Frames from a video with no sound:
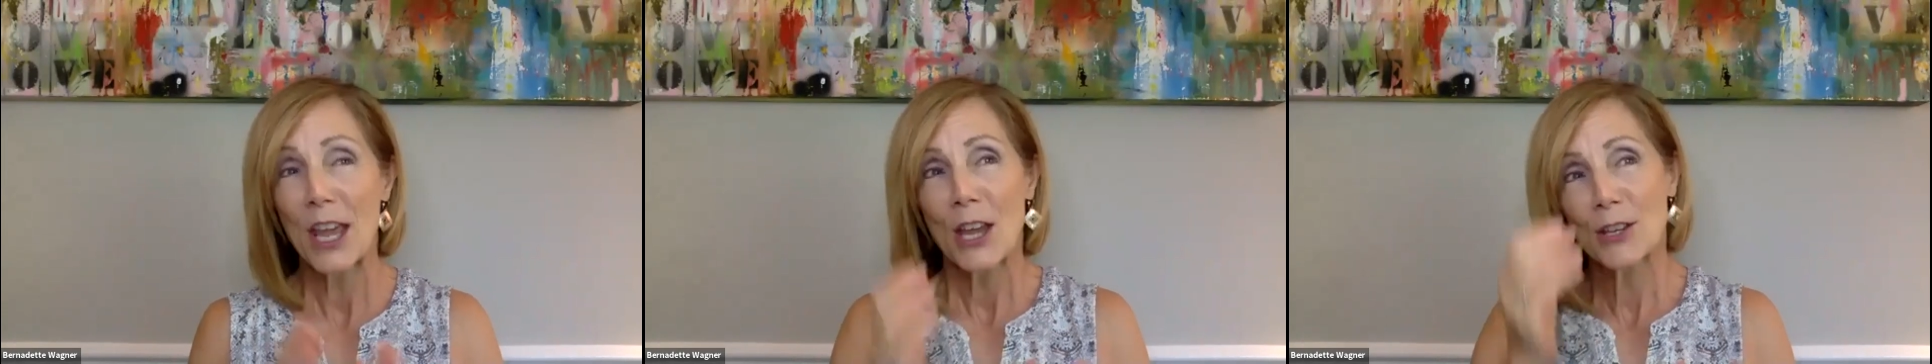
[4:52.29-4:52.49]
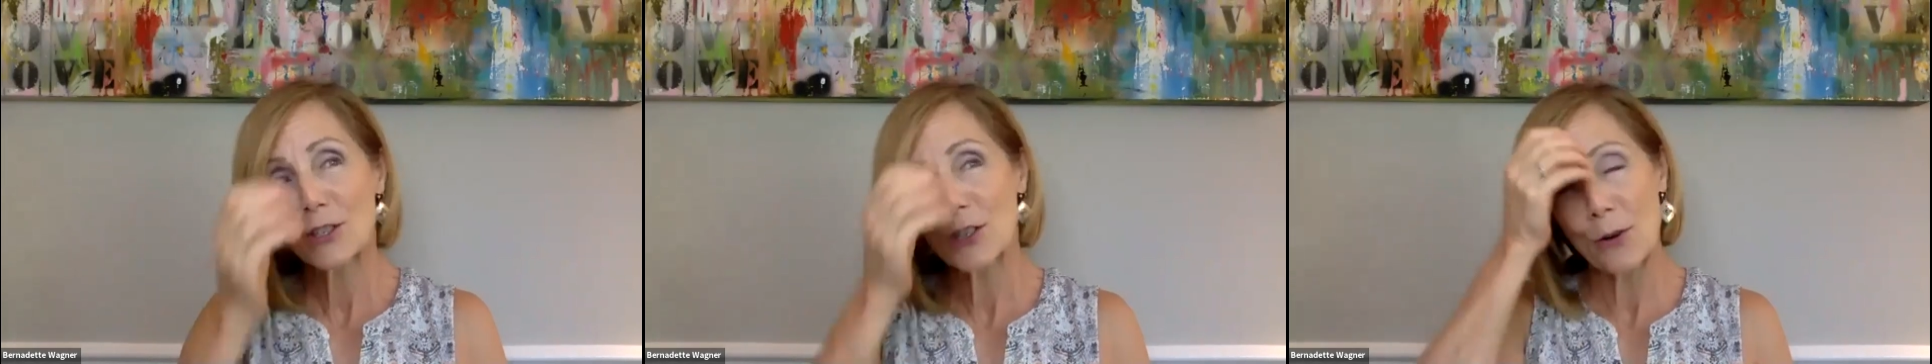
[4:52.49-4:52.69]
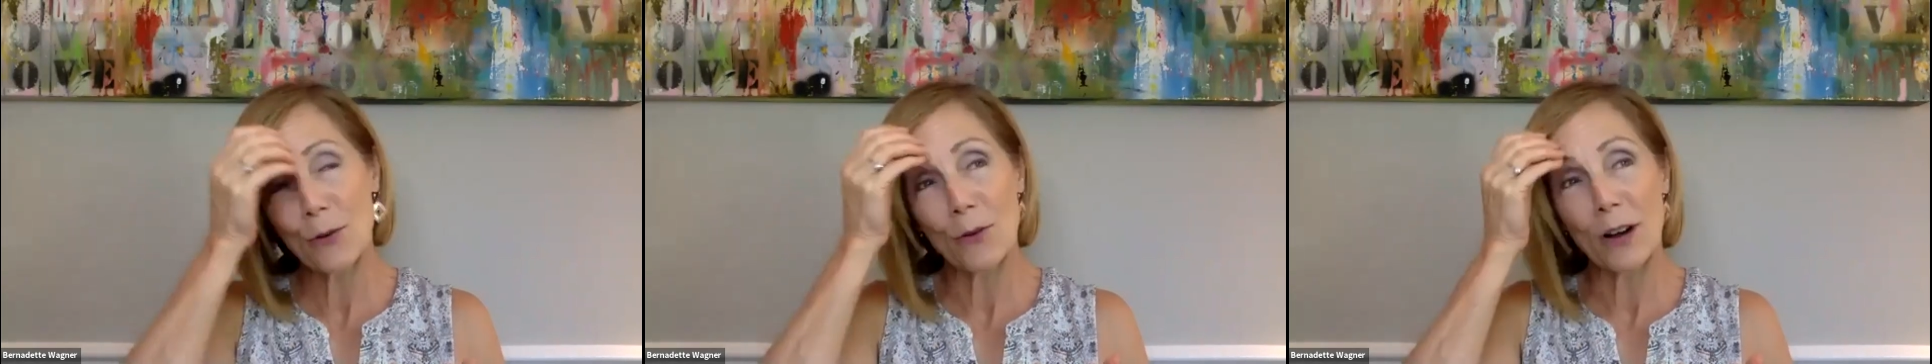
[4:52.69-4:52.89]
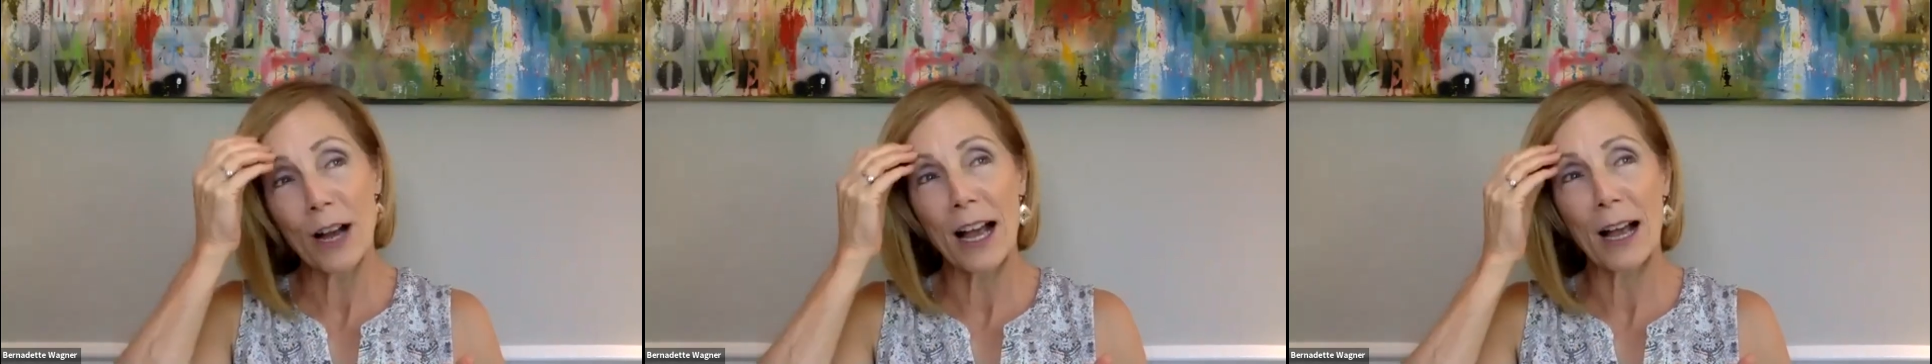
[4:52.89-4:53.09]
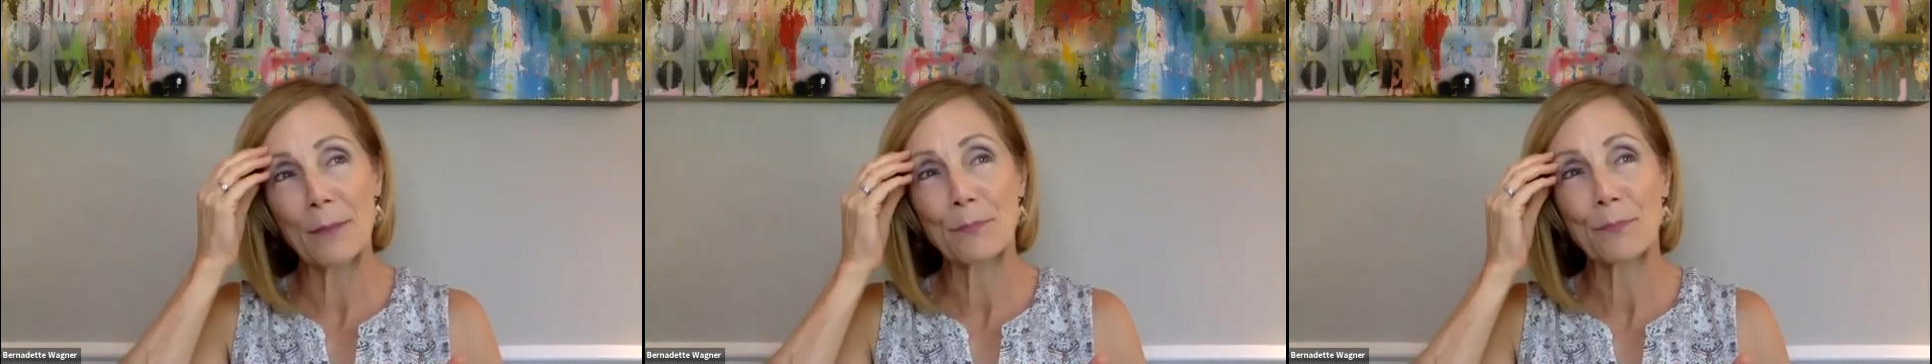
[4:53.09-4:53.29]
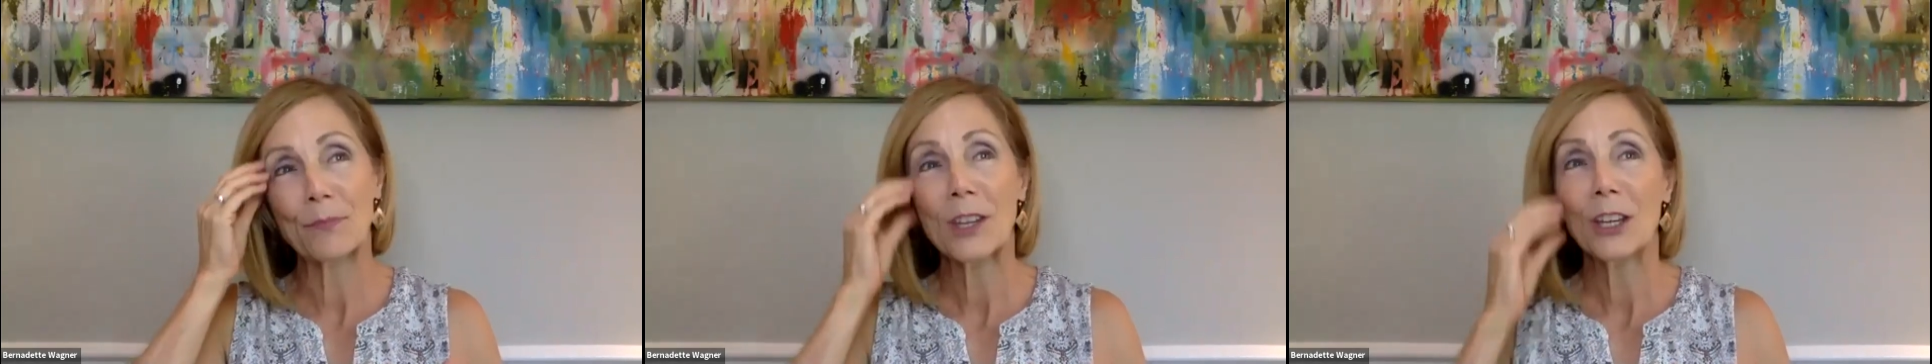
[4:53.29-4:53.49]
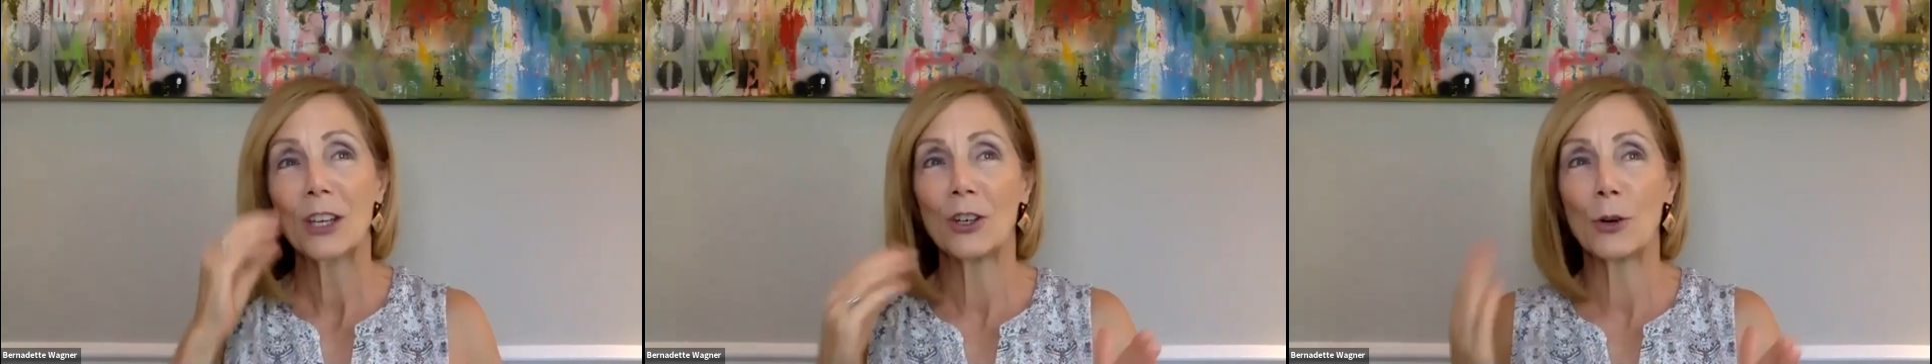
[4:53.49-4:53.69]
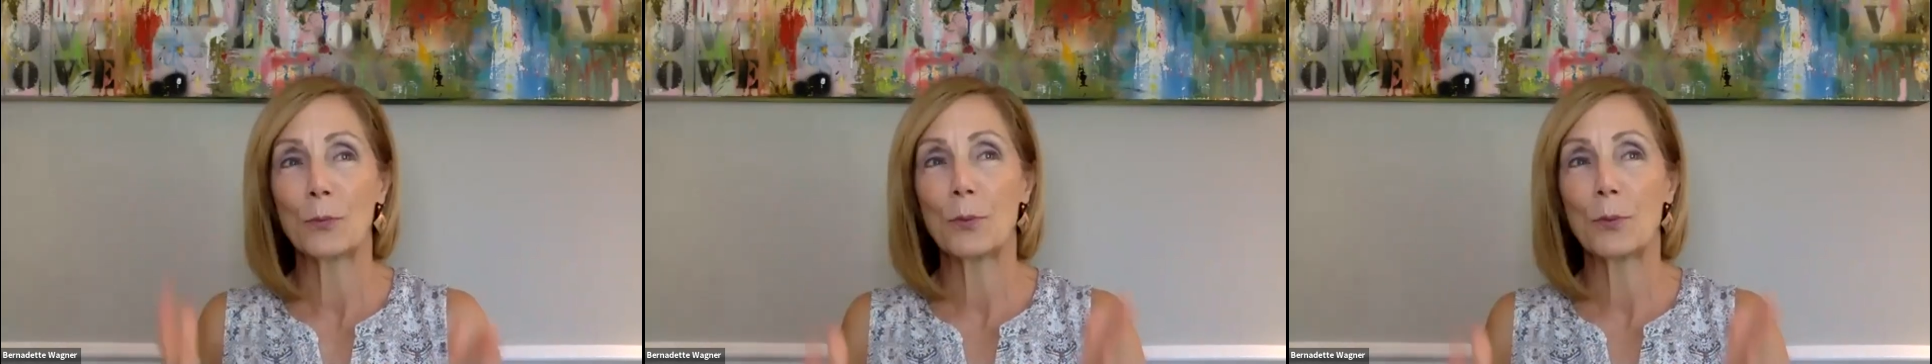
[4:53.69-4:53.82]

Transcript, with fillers: So, um, you know,